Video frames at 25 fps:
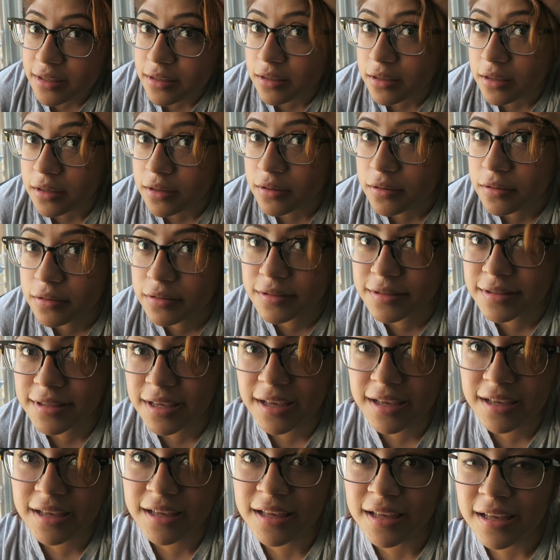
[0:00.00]
Excuse
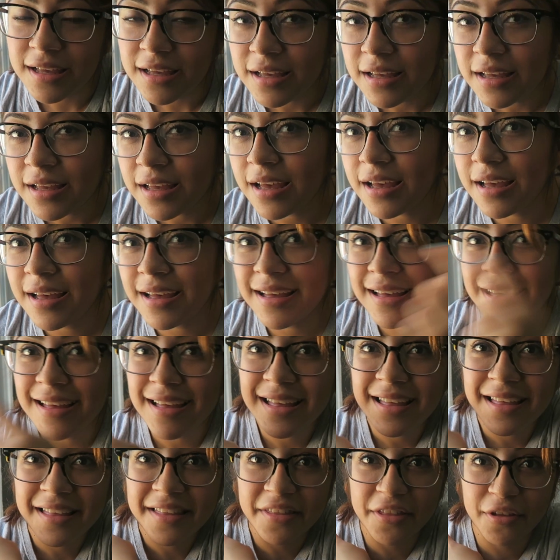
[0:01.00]

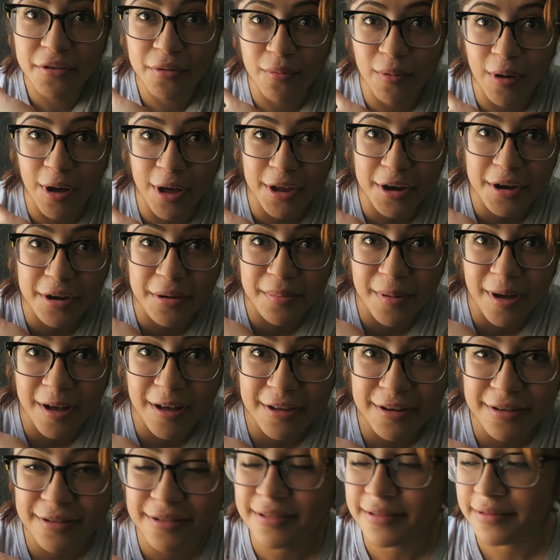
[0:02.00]
the water
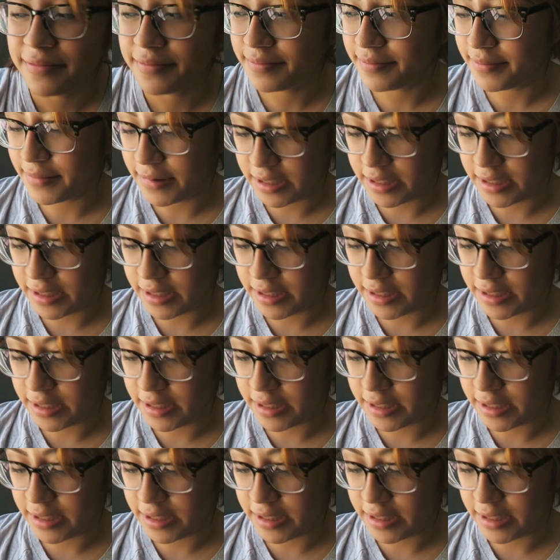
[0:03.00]
bottle.